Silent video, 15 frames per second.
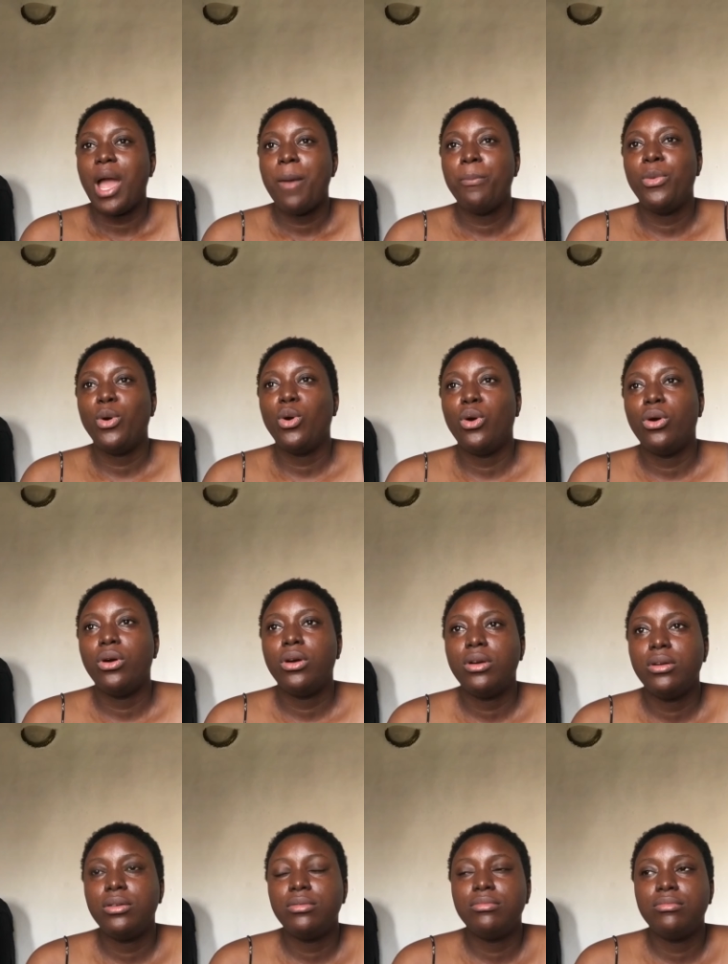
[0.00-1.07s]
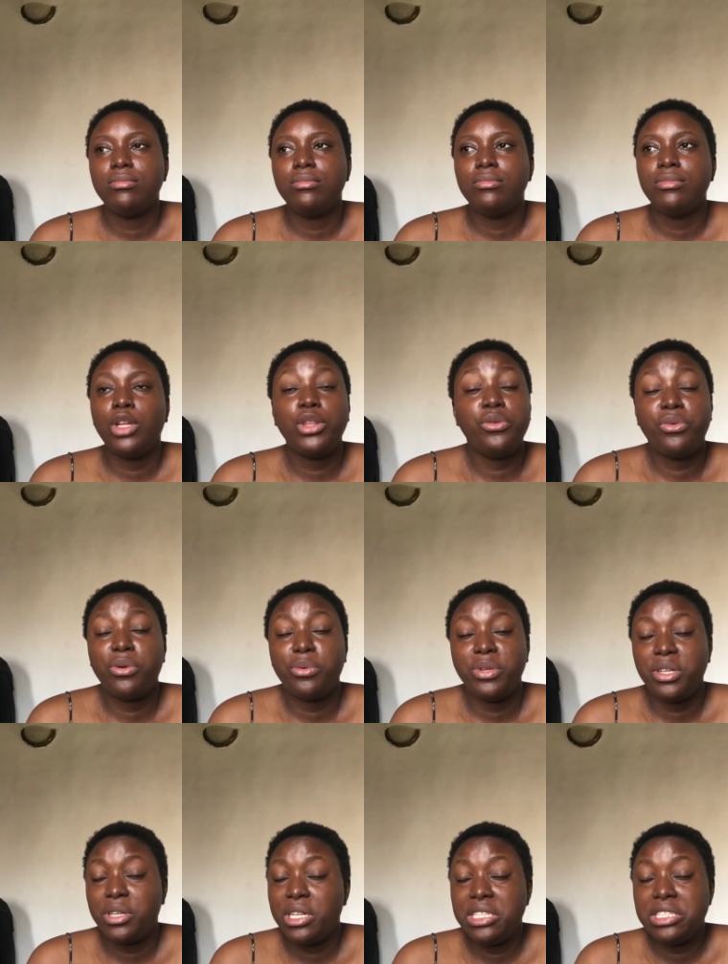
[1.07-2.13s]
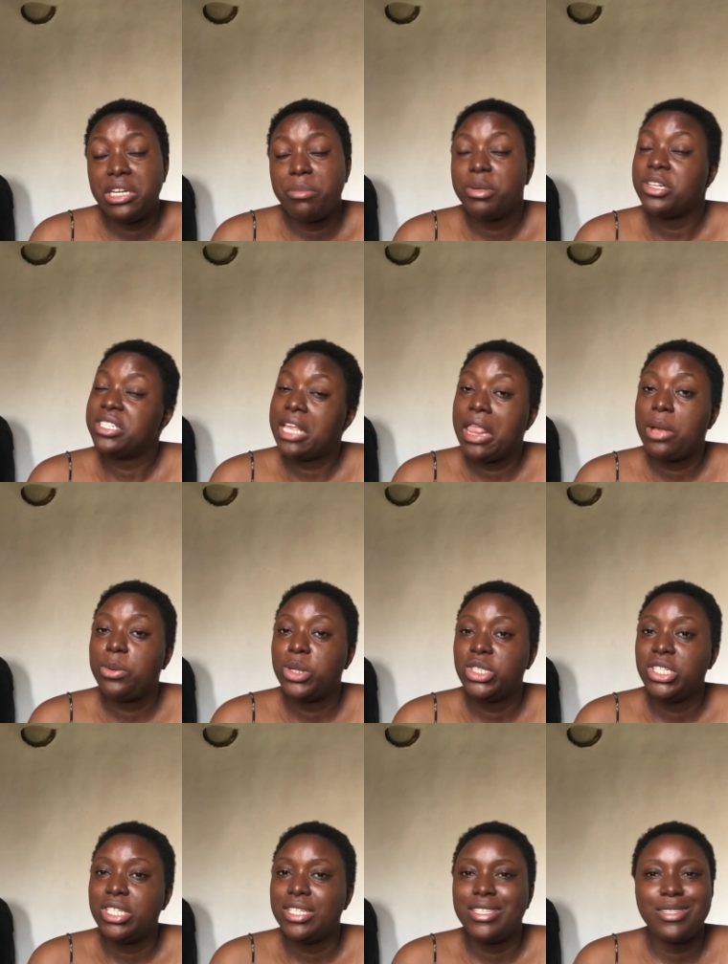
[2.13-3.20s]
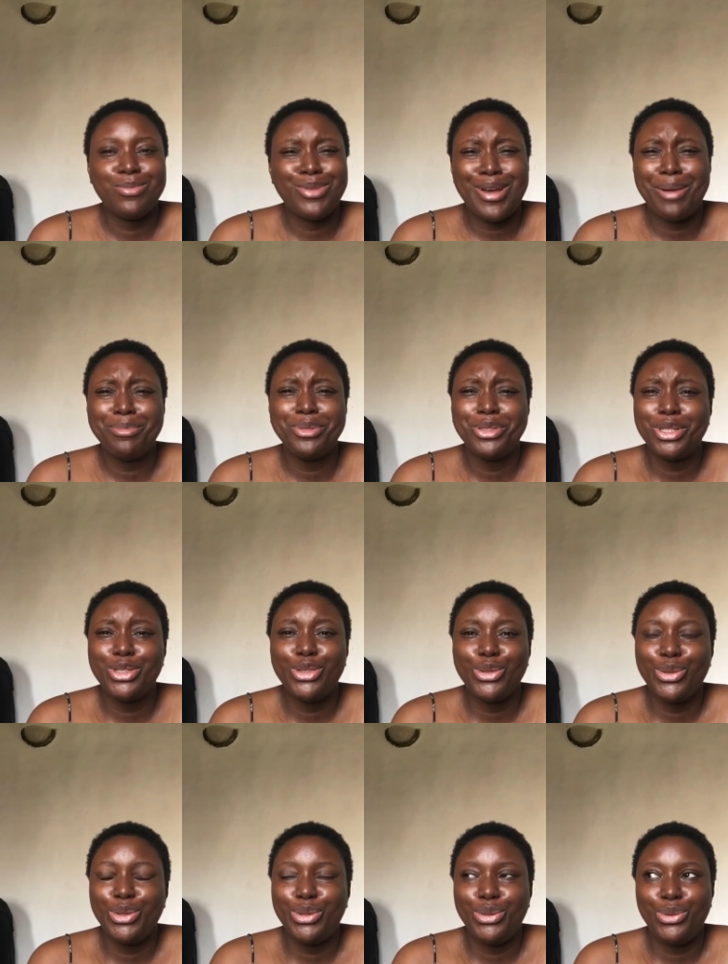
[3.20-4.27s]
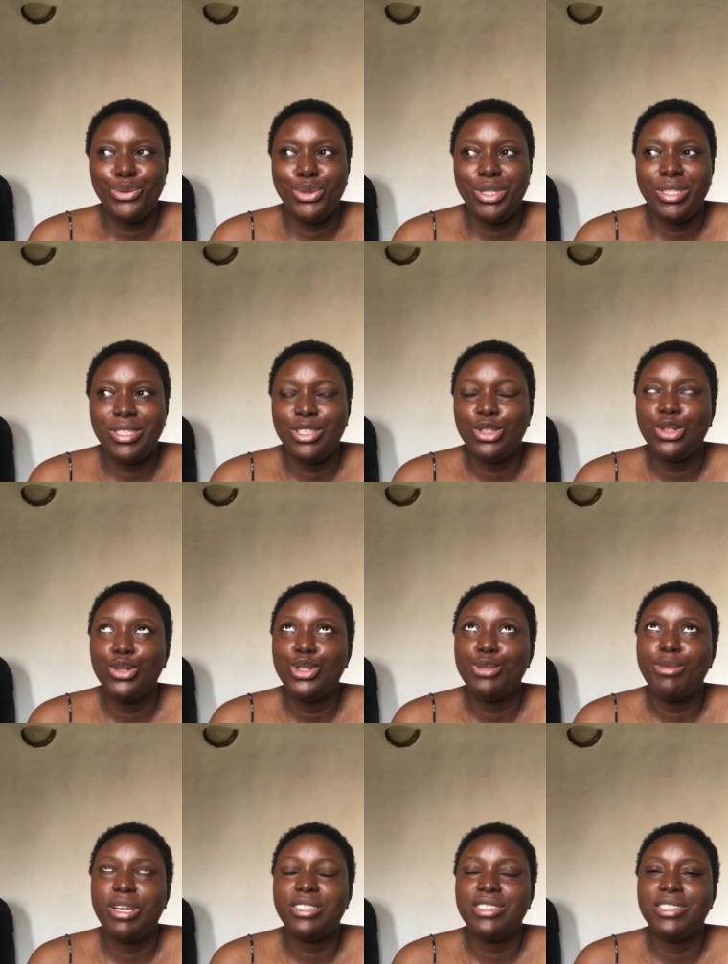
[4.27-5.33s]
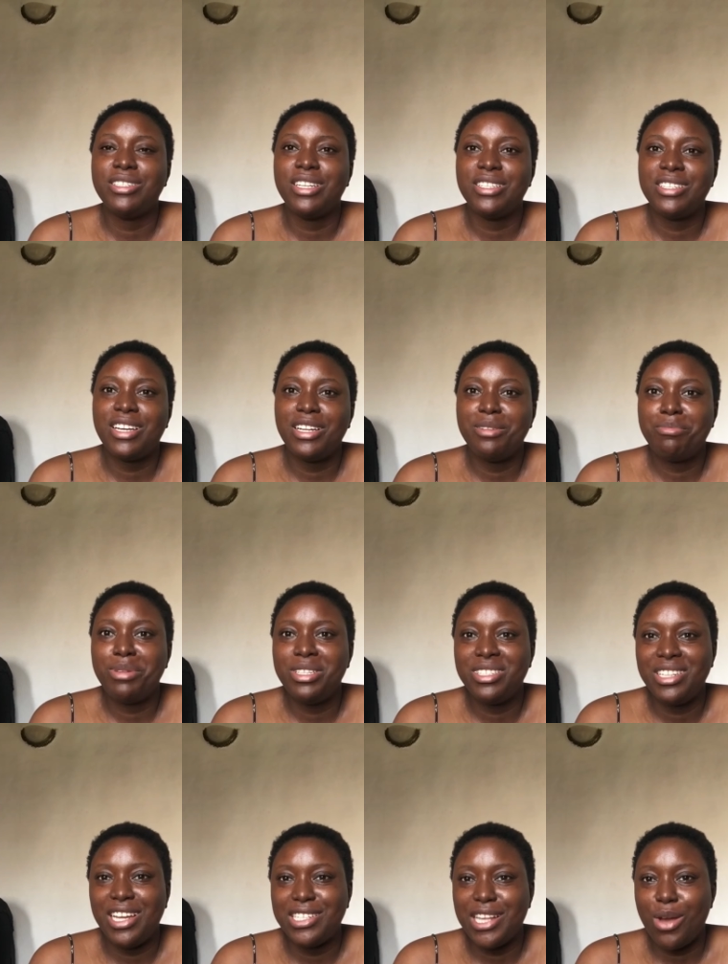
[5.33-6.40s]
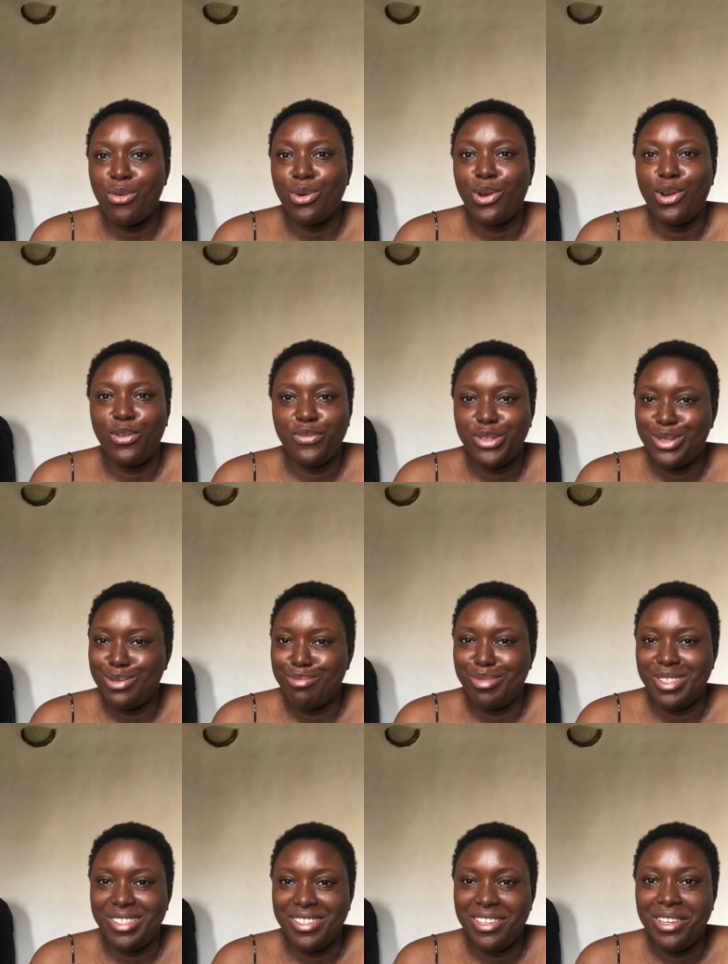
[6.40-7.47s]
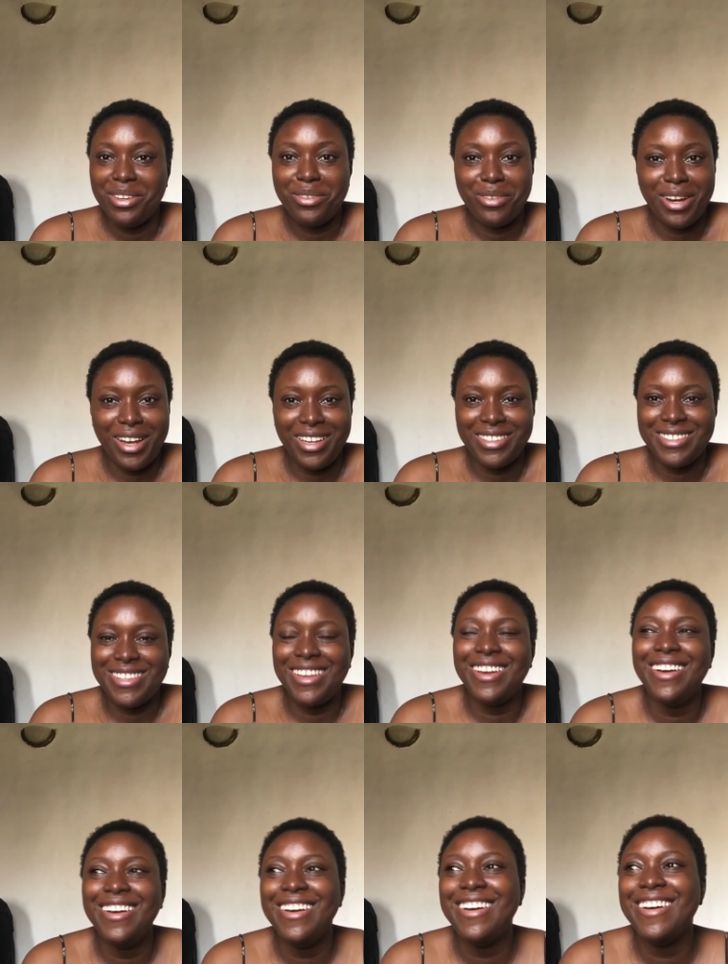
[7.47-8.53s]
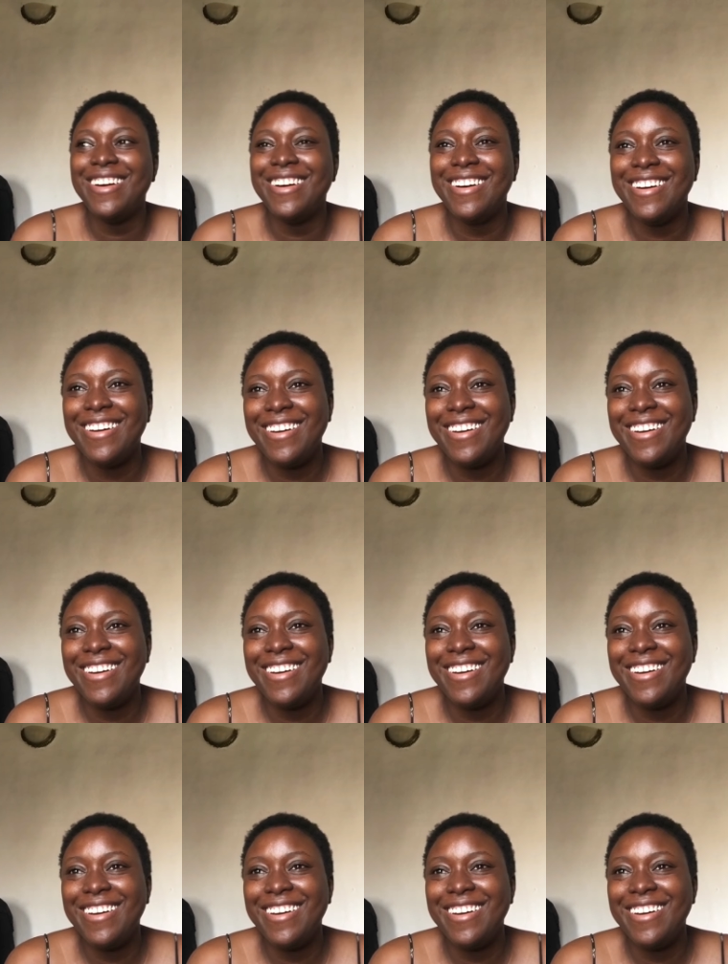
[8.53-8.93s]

but nothing wrong with the cliche because i like watching it but i'm just not going to do it it's not going to be as aesthetically pleasing as i would love it to be right